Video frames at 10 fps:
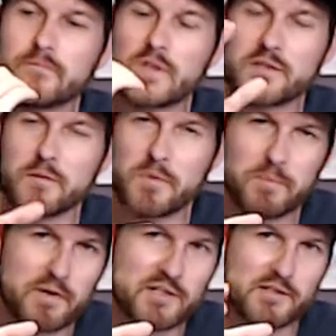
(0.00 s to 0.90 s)
Some of them in
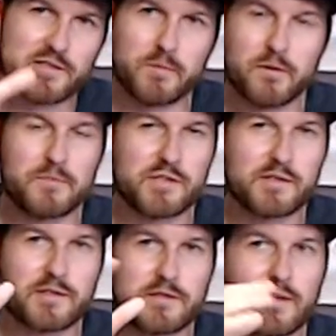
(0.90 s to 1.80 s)
production, some of them
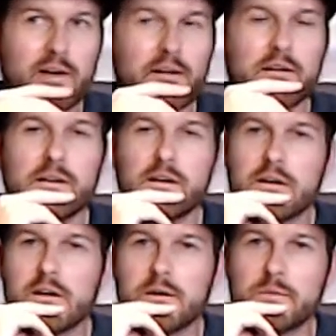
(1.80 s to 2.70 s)
just
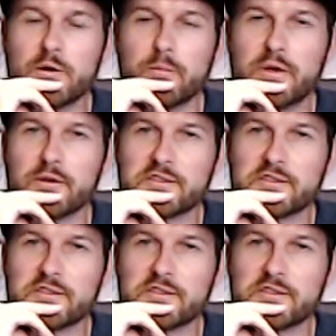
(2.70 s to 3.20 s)
pure